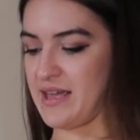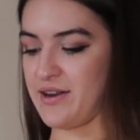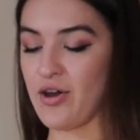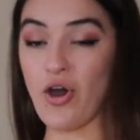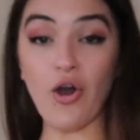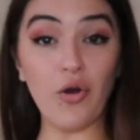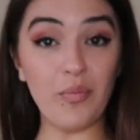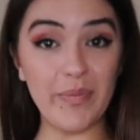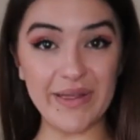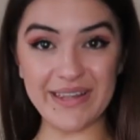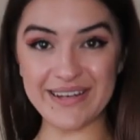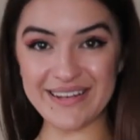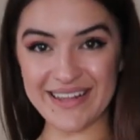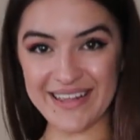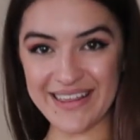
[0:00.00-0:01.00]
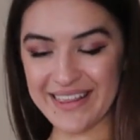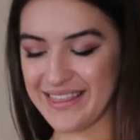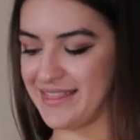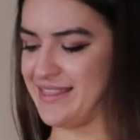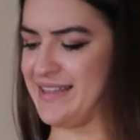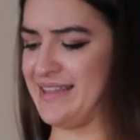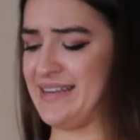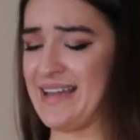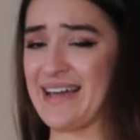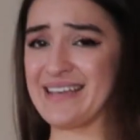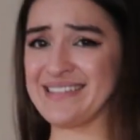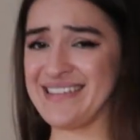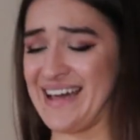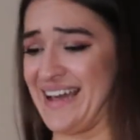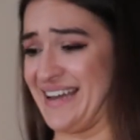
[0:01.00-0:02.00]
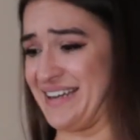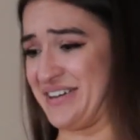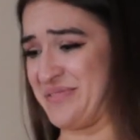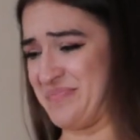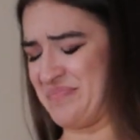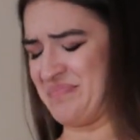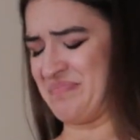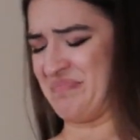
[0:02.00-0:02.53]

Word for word: and open the next item.